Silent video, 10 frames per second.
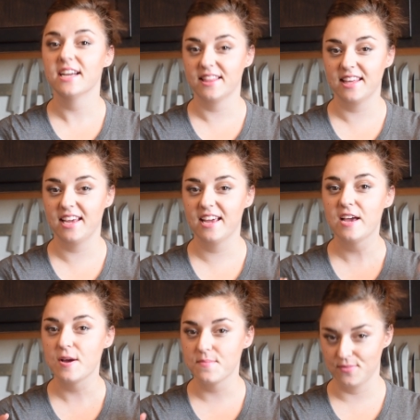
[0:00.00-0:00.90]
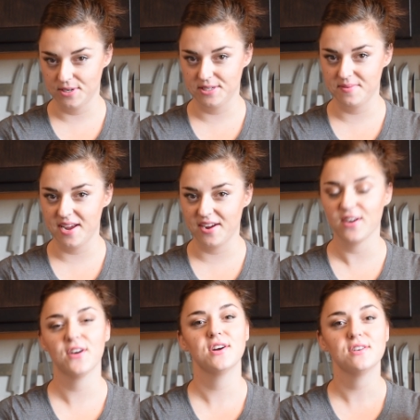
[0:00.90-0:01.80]
the Moist
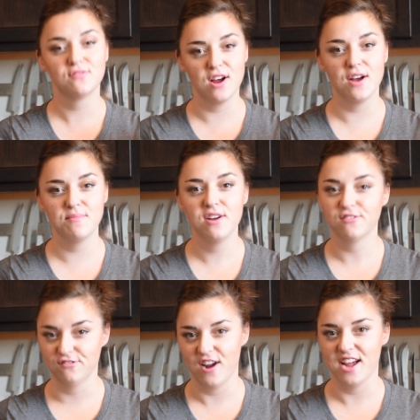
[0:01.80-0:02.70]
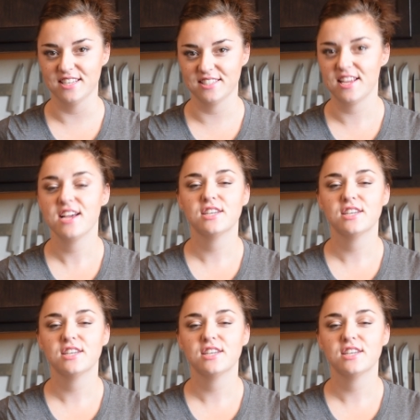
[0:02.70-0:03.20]
Maker from Friends.